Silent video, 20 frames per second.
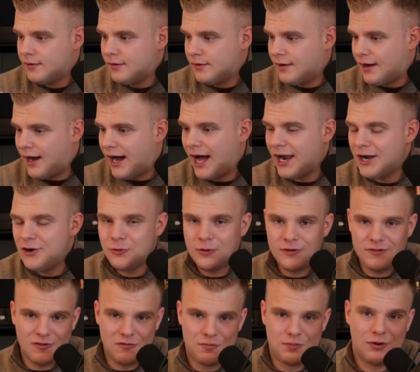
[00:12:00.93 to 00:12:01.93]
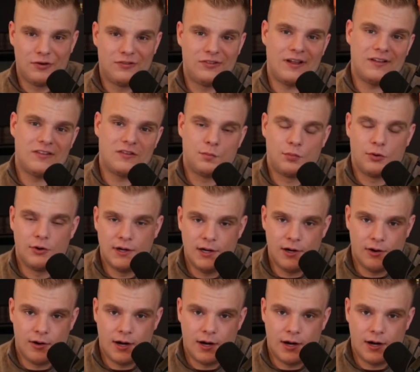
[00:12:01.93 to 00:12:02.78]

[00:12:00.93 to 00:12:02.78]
hundreds of percents per year,